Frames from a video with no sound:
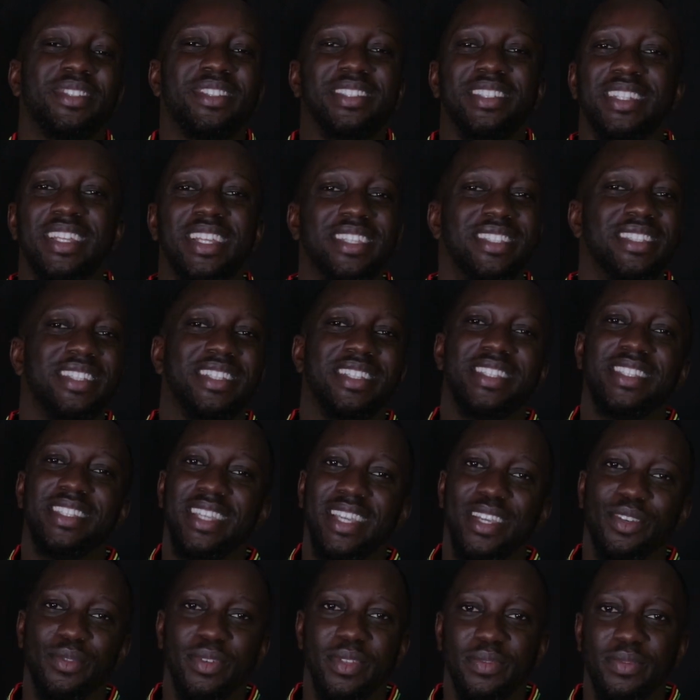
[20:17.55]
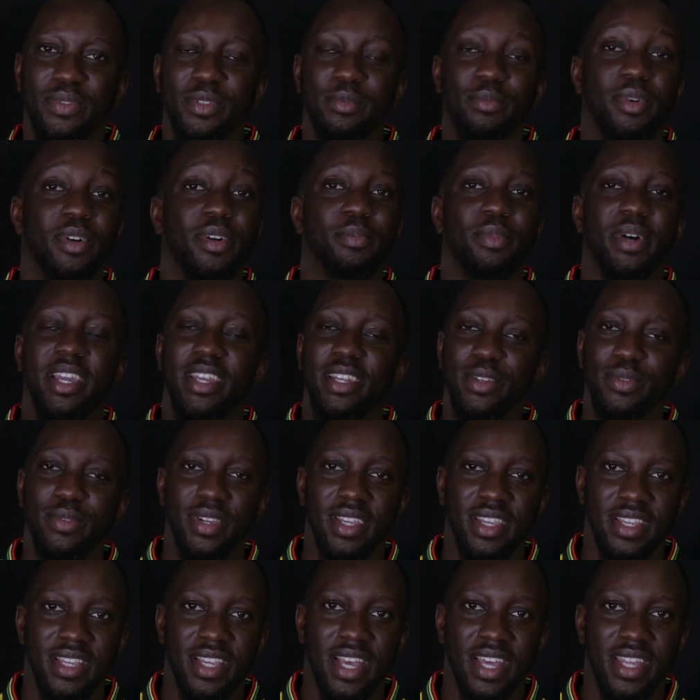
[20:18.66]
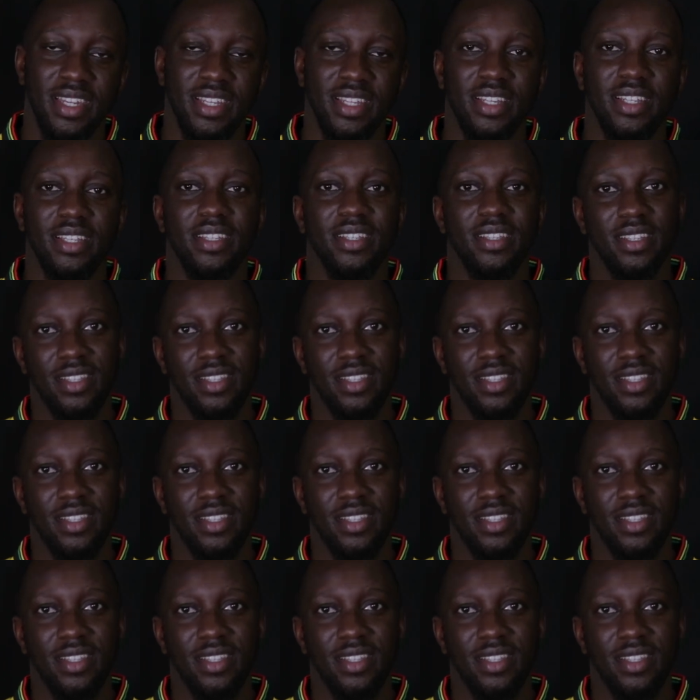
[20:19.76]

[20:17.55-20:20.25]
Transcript: Let's just stick with football. But anyway, Ghana,